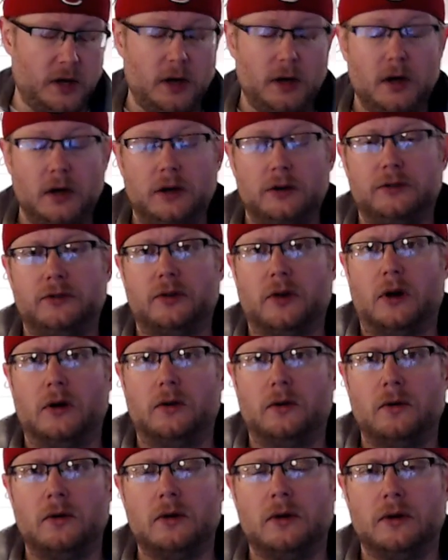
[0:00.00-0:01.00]

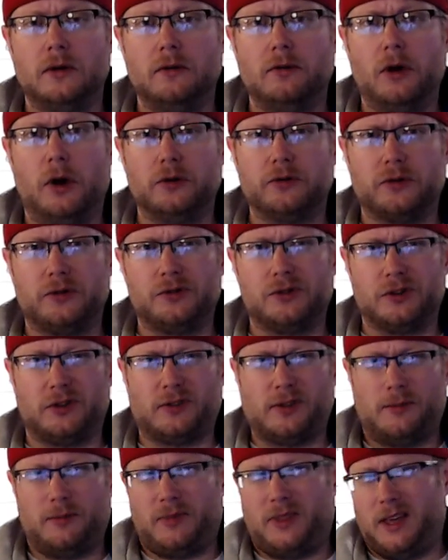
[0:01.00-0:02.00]
So those are just
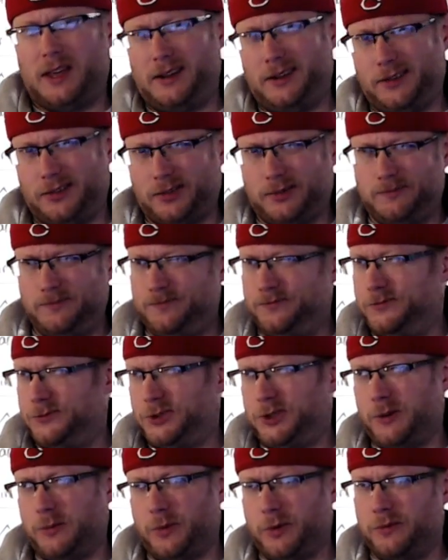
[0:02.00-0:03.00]
some things,
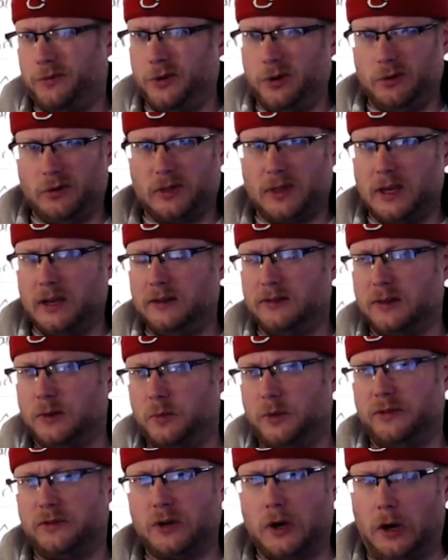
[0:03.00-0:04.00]
some review things that
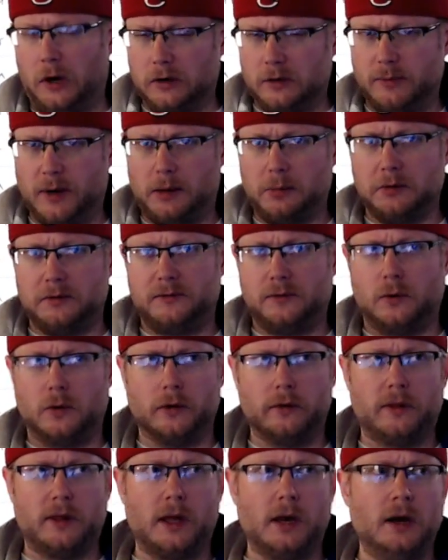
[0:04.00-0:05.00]
we've talked about before
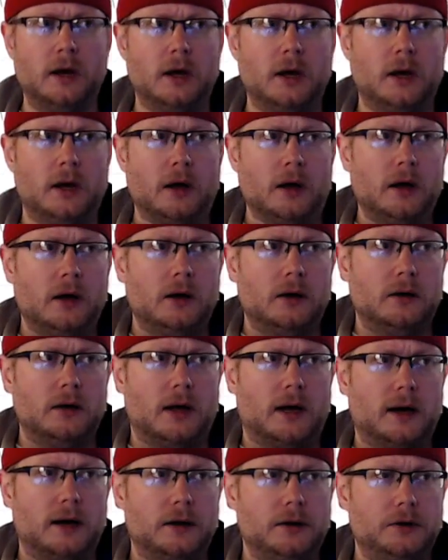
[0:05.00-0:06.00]
that
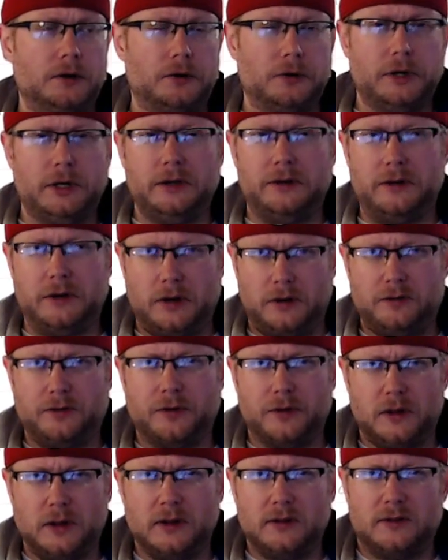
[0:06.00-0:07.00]
you'll need to know for
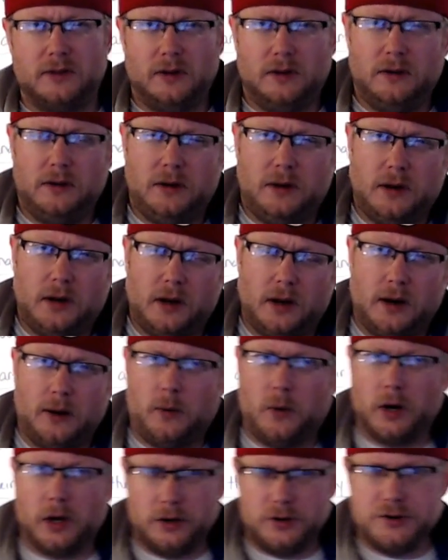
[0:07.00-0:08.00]
this, and I
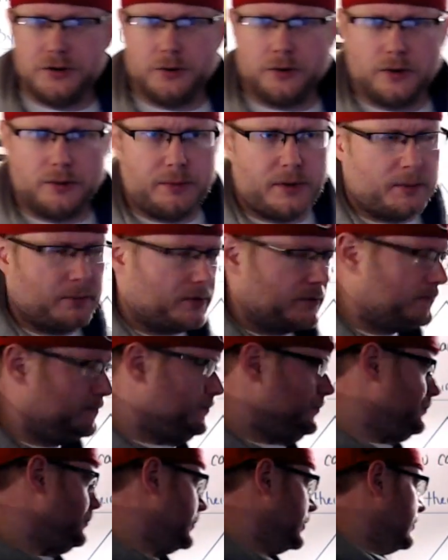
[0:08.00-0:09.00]
wanted you to remember.
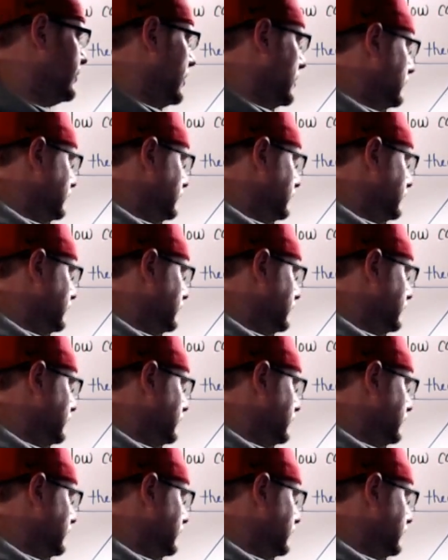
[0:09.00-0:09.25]
So